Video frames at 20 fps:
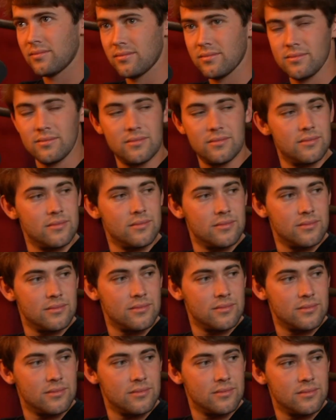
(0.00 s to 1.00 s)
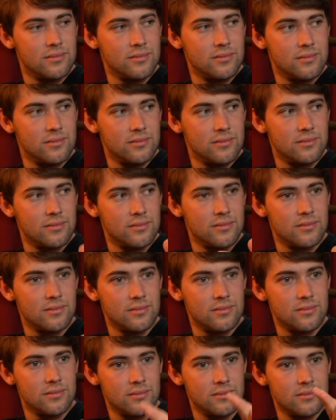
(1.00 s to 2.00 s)

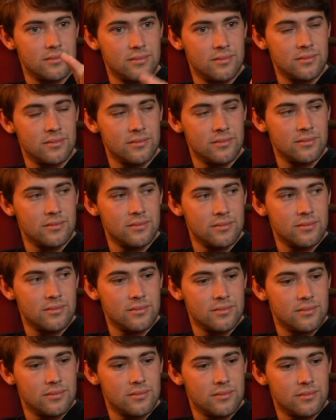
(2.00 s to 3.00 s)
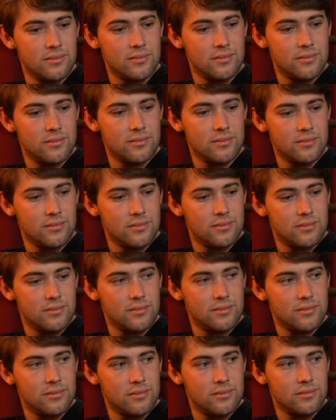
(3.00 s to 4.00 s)

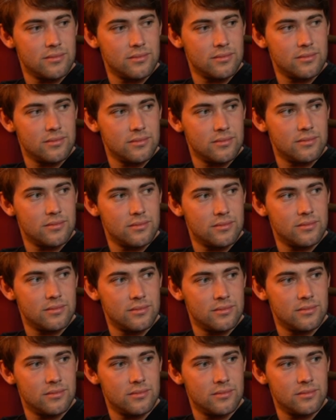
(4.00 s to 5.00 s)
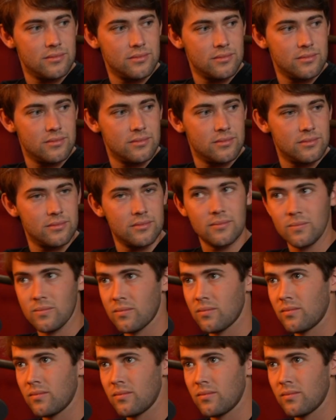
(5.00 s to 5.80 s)
No words are spoken by the person on screen.